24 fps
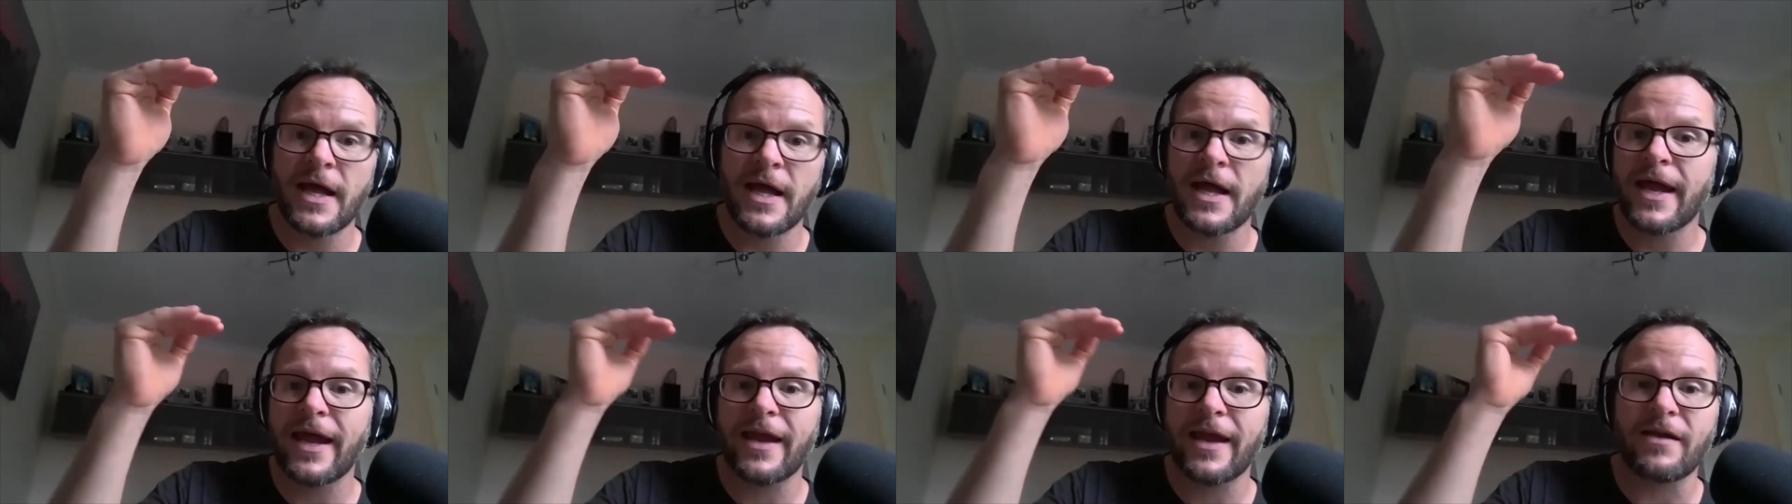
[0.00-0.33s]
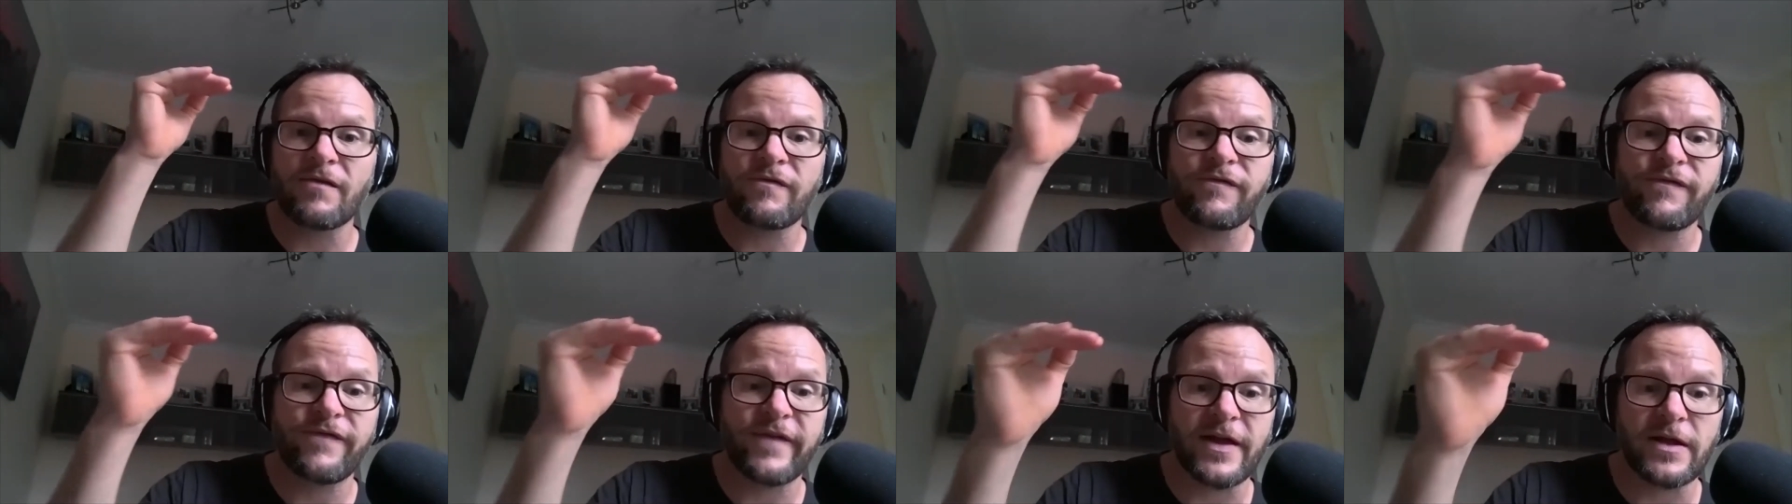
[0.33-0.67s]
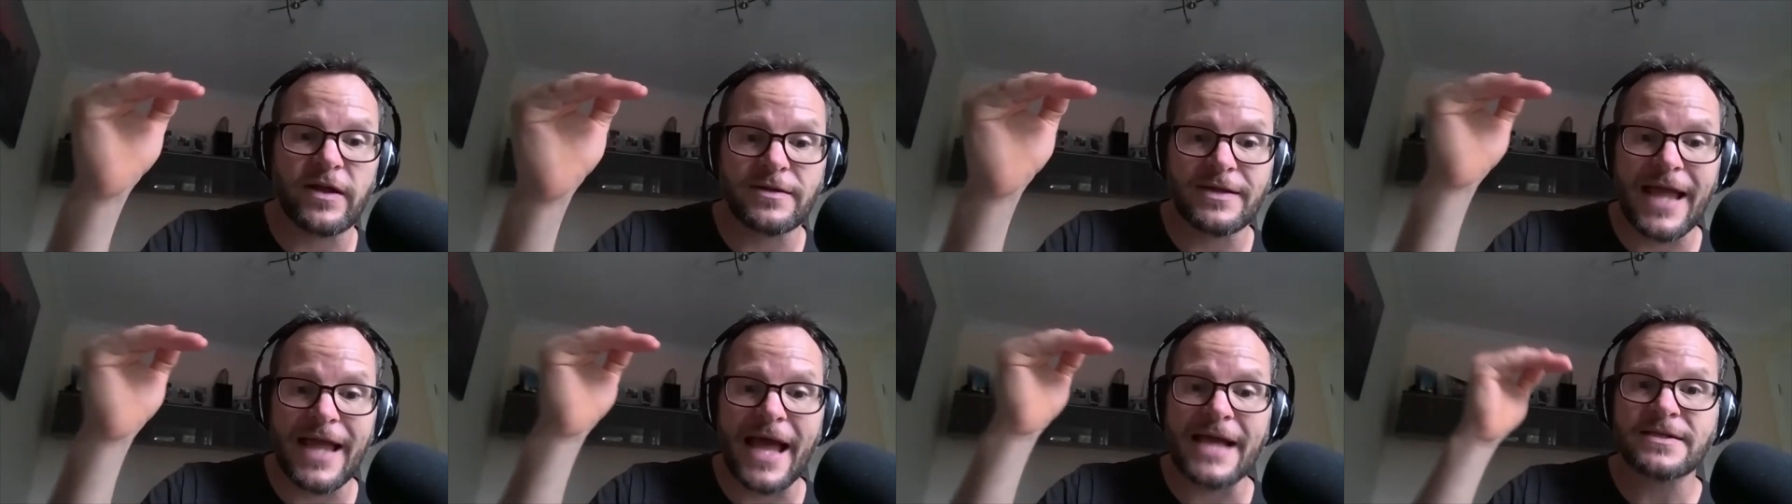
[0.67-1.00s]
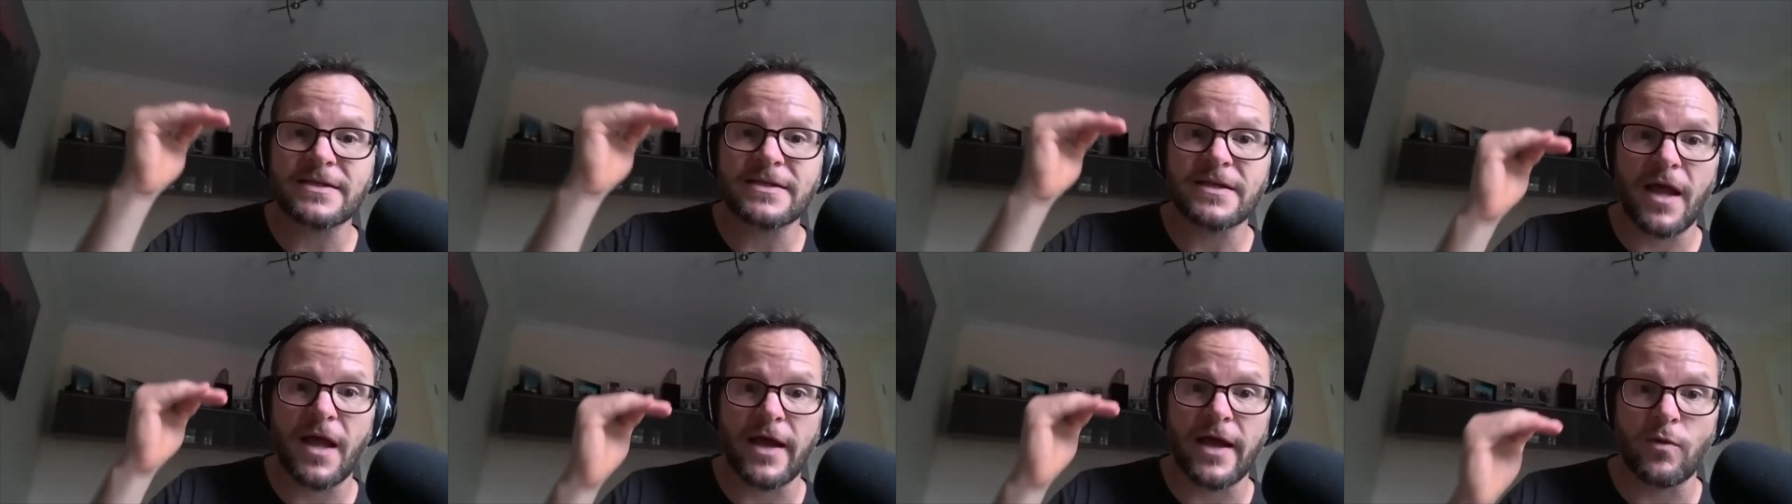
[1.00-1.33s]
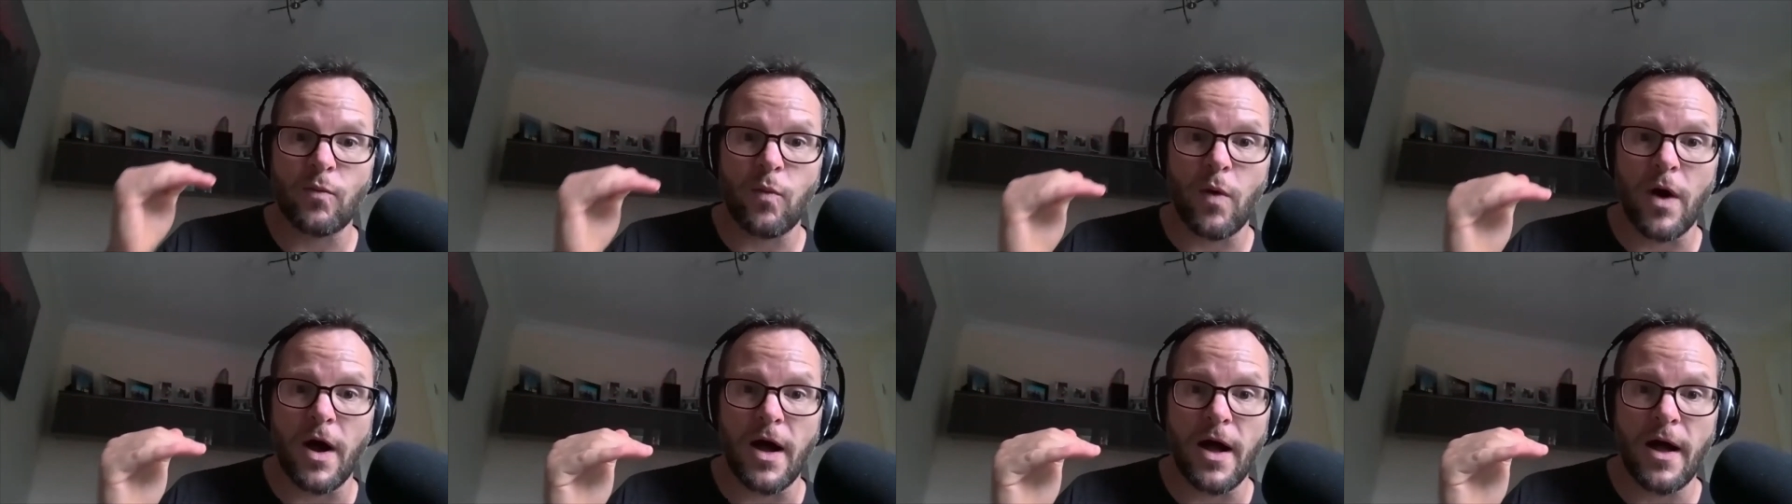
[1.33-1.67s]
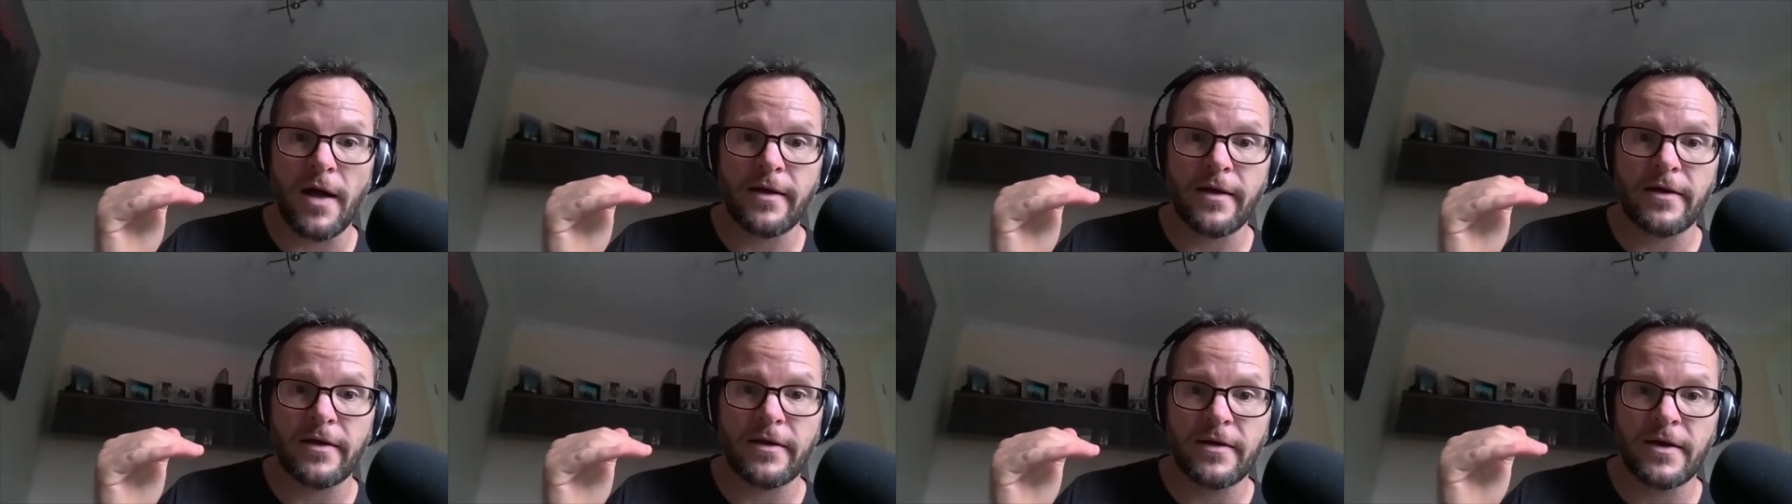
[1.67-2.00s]
it'll feel less like
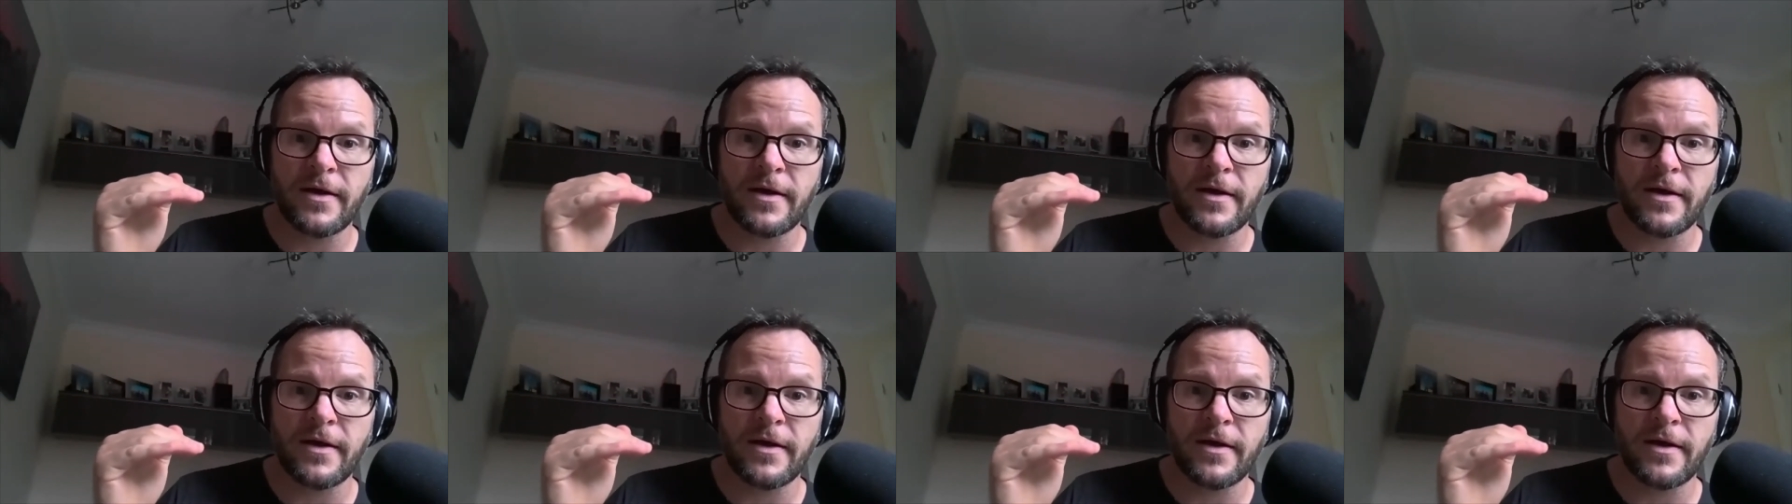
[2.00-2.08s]
work.